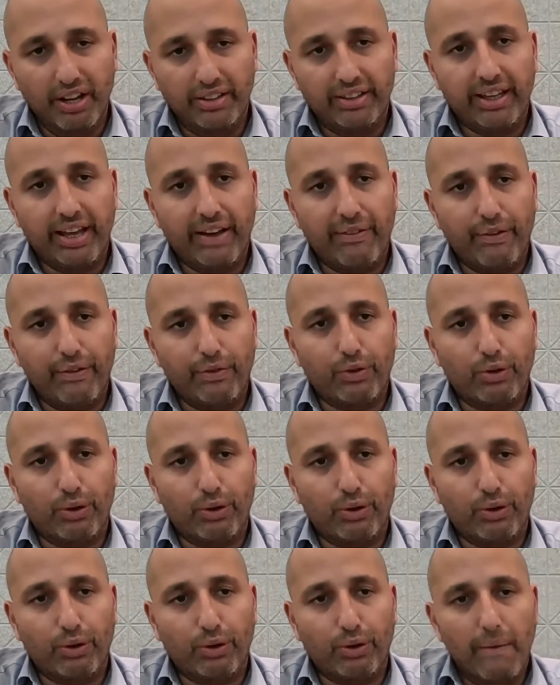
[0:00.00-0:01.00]
they have, of
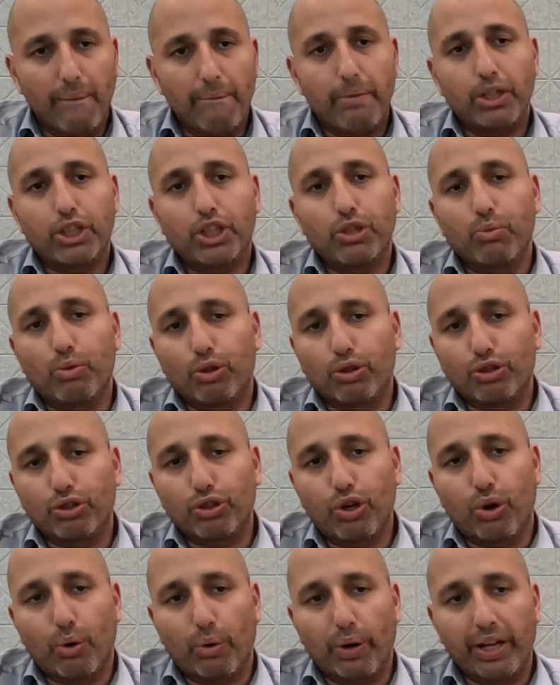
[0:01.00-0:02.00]
course, much more
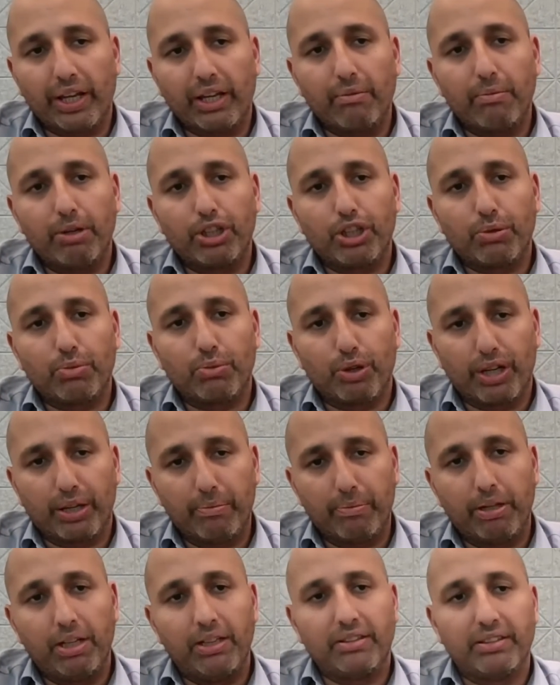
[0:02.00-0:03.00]
scoring, much more
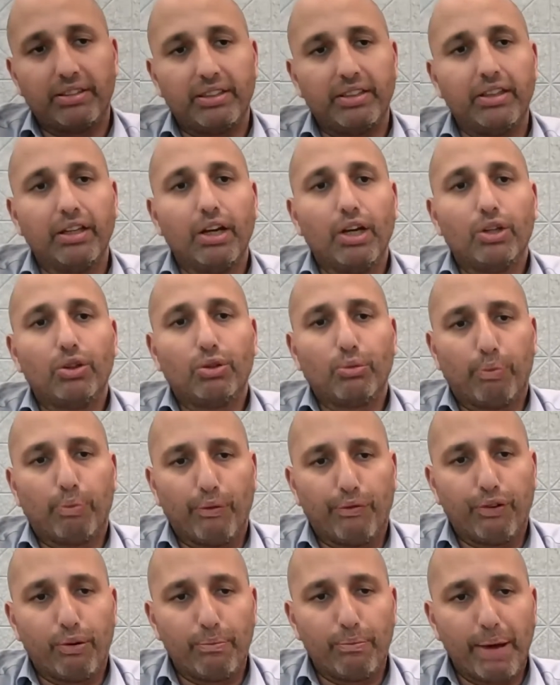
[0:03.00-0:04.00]
ability to
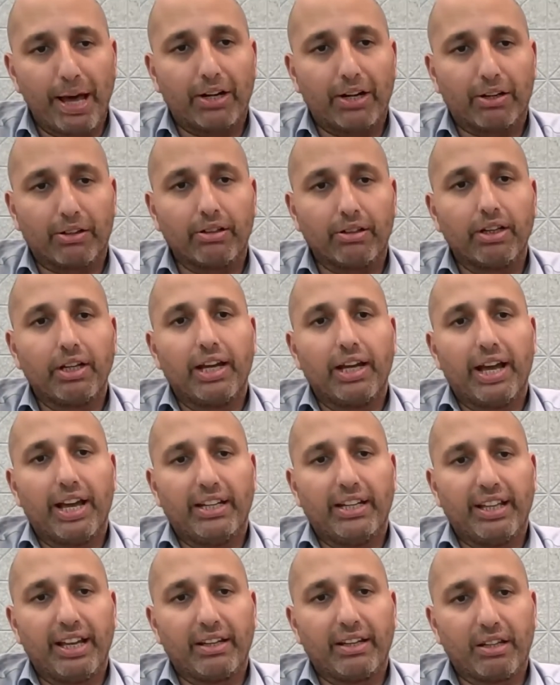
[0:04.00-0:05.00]
perform better,
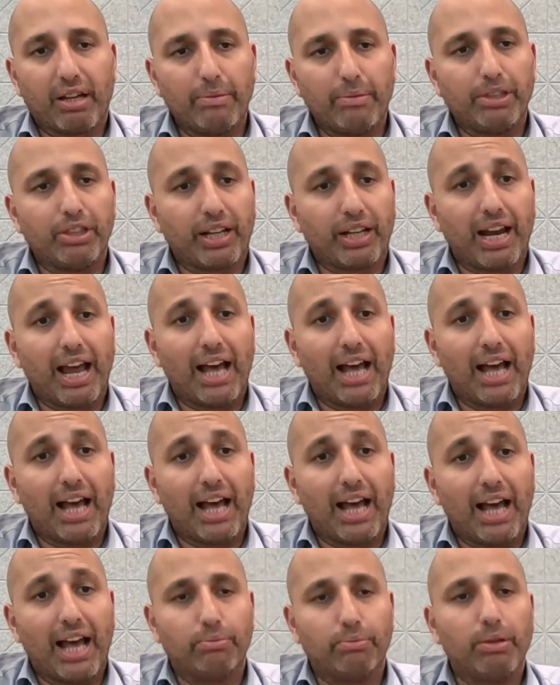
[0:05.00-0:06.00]
and then come in the
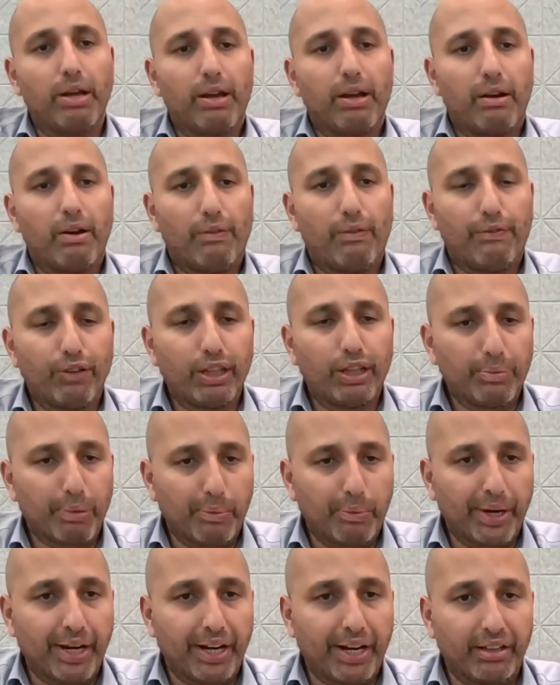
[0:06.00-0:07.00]
classroom fully
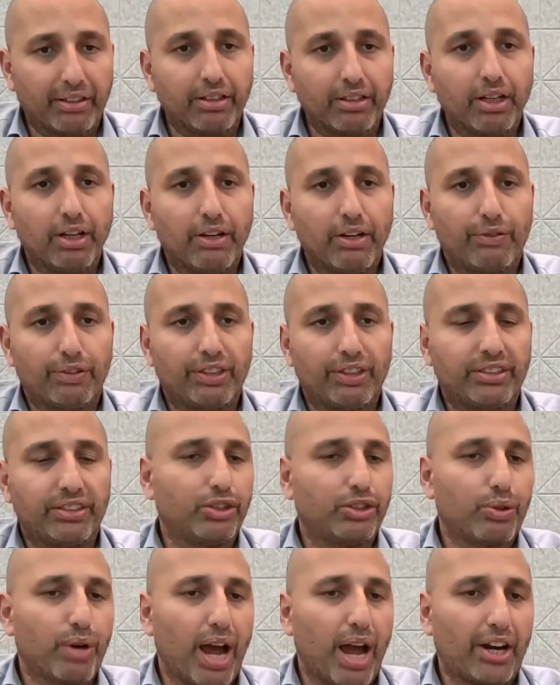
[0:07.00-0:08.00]
prepared for this
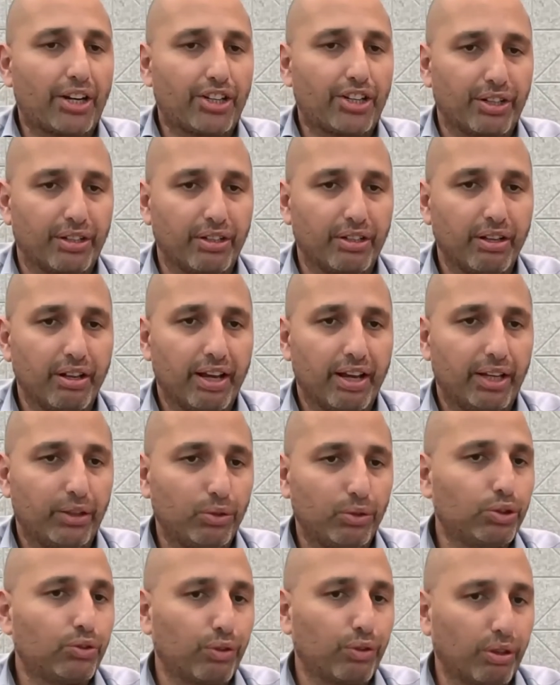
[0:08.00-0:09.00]
interaction and
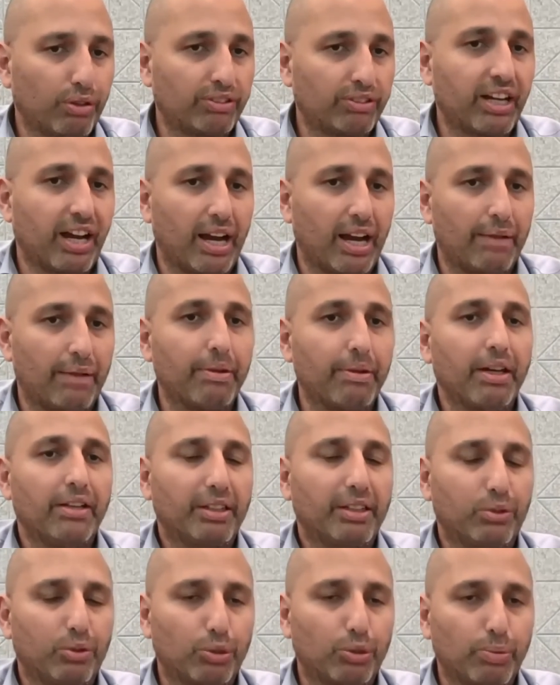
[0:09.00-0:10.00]
useful time
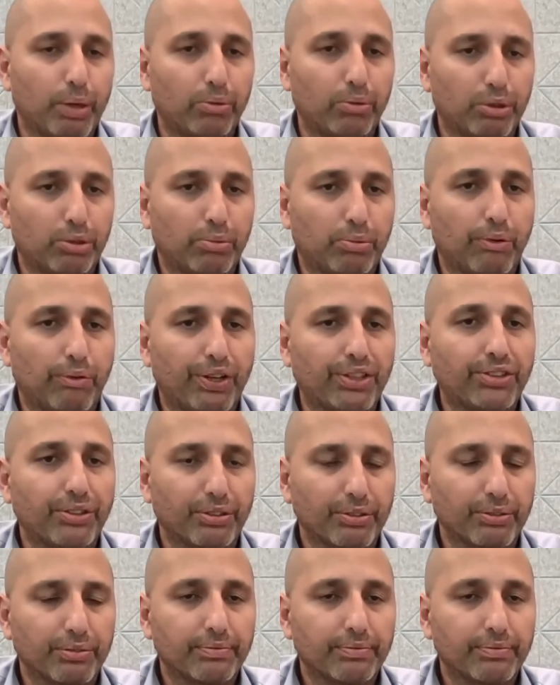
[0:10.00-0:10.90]
that you spend with the professor.